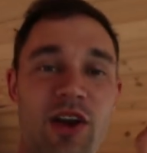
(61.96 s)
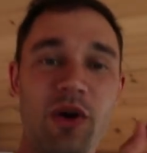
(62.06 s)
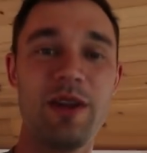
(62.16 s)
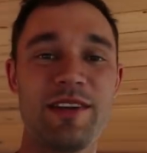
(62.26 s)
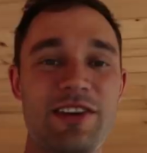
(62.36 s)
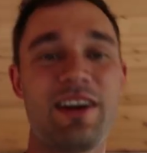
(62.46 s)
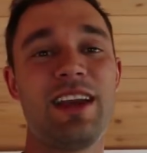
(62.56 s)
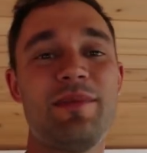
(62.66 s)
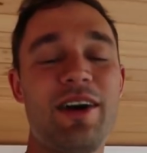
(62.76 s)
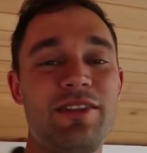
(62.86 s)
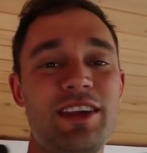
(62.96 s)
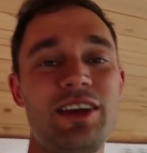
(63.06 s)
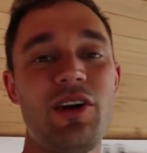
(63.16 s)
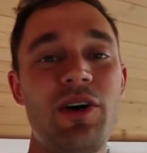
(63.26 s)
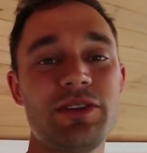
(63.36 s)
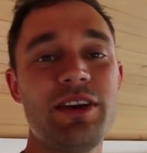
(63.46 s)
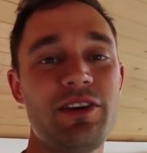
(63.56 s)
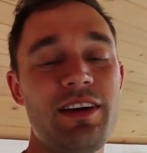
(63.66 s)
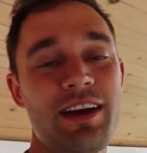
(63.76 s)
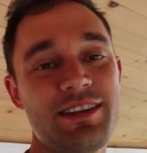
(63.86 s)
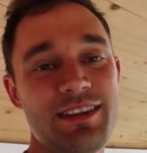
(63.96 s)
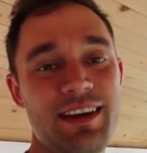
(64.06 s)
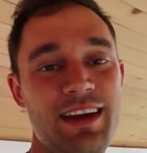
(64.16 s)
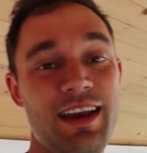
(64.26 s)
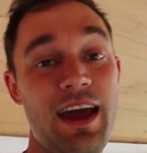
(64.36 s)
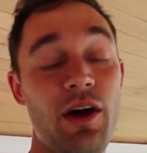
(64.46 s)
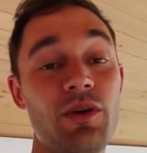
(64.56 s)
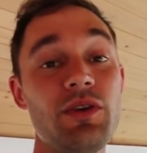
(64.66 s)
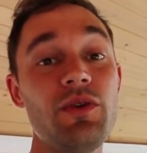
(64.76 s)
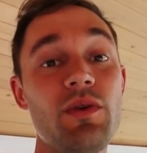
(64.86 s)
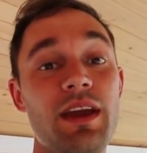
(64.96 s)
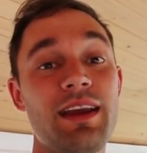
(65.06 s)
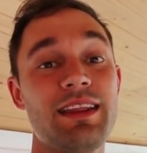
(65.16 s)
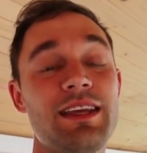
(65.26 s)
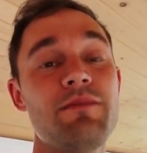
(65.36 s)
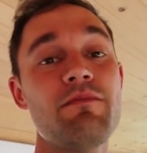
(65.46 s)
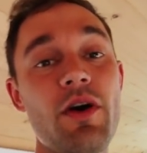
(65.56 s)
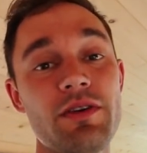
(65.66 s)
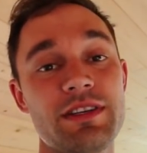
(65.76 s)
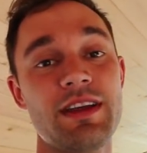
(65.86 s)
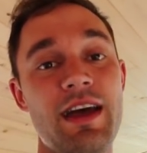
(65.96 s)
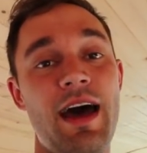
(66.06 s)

going to be talking about the alternator connection today and how you can get the most